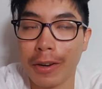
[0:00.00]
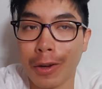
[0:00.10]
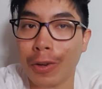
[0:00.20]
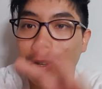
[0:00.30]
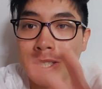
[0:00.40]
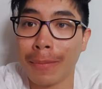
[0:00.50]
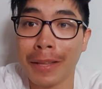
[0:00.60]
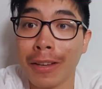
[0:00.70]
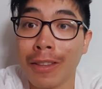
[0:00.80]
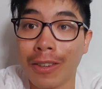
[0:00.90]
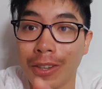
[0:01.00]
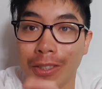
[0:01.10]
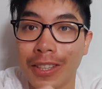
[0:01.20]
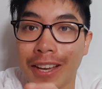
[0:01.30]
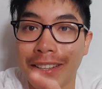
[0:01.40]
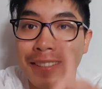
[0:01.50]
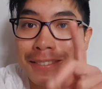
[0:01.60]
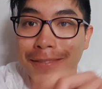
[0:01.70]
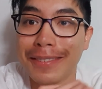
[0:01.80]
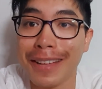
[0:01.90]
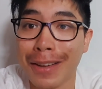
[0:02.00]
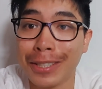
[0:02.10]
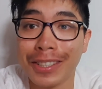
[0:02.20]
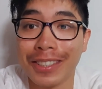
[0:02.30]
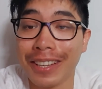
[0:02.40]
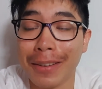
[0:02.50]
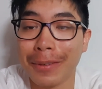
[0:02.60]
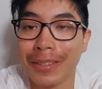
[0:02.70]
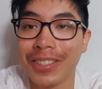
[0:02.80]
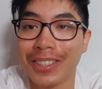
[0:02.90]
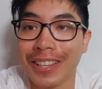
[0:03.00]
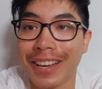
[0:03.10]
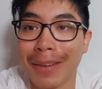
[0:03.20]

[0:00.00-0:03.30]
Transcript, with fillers: on or something along those lines oh shoot, I want to do that.